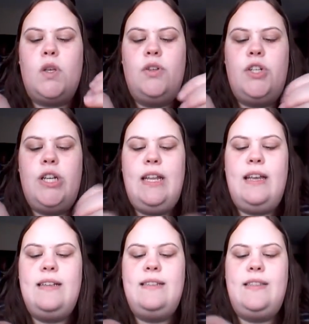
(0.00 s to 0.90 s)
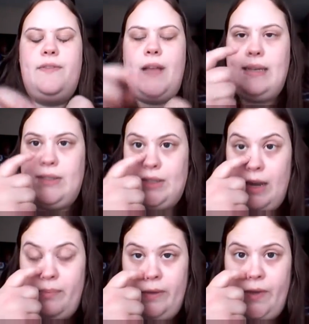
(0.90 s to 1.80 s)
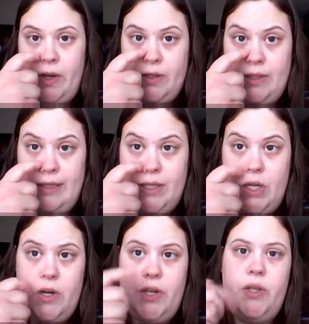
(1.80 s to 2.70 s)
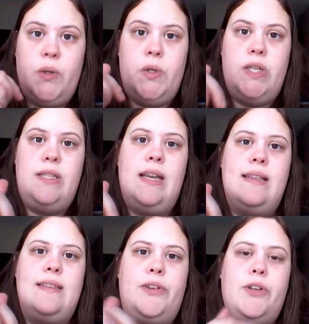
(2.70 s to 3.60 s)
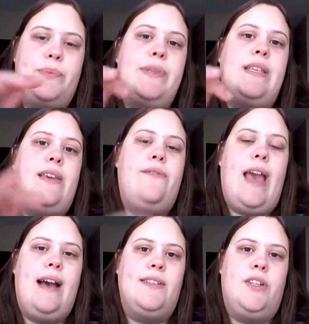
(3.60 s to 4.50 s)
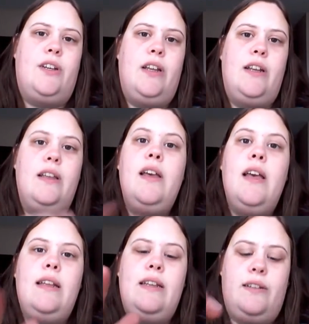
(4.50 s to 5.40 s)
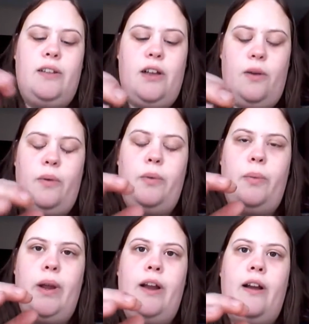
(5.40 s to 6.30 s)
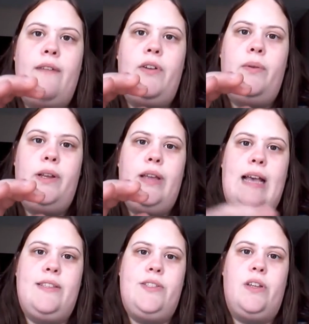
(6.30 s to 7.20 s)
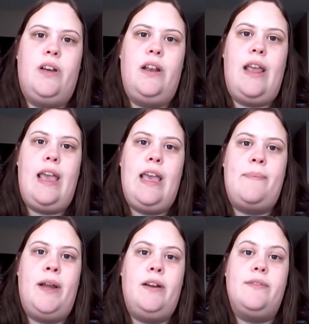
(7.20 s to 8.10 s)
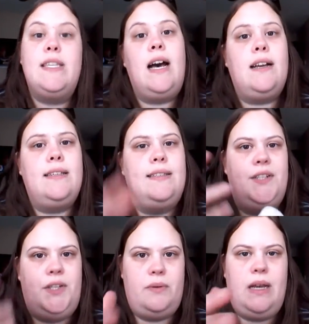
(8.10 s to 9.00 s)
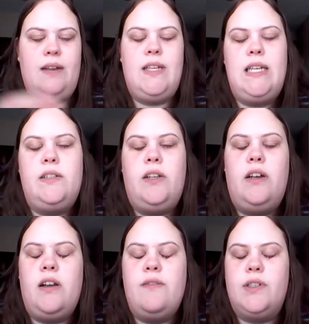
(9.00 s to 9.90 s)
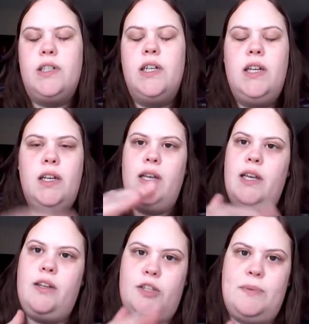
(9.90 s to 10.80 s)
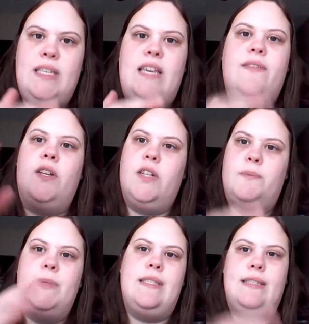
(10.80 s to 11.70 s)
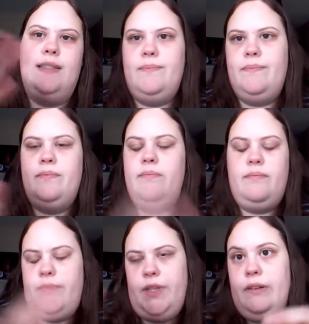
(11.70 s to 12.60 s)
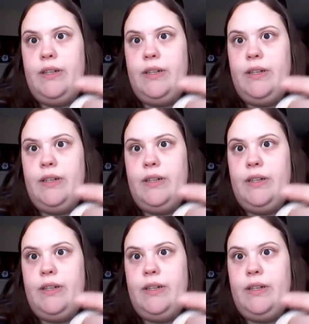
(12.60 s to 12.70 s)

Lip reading: she does the past couple of years, and this year too, she does a Christmas Eve cast on knit along where everyone casts on a pair of socks to do kind of a knit along over Christmas Eve and Christmas, and, you know,